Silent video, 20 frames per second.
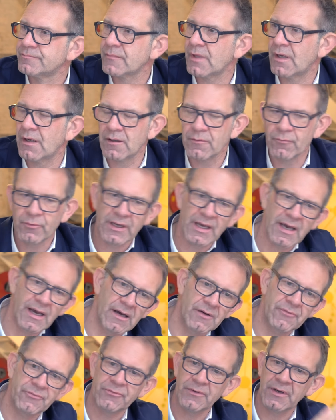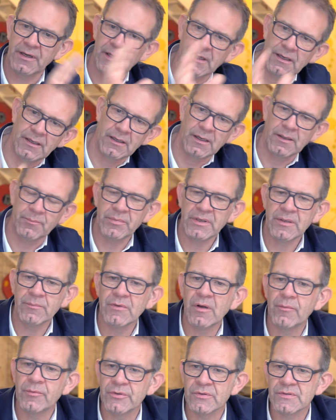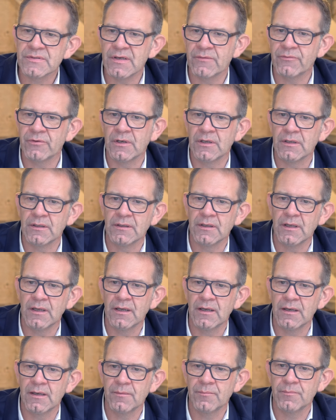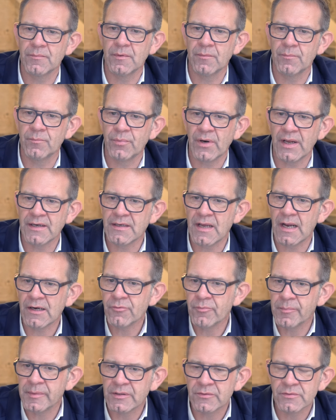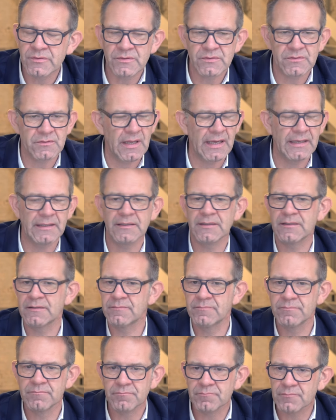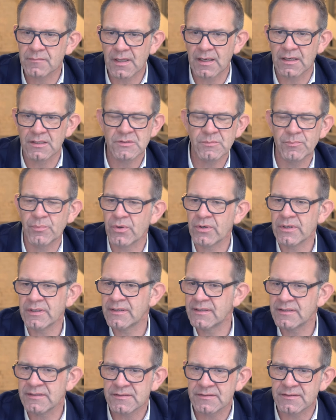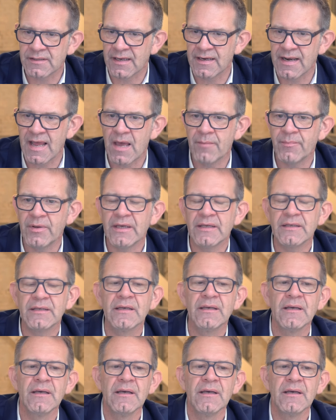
Uh, we have uh, at BMW several um, brand attributes like uh, sportiness, dynamic, mm.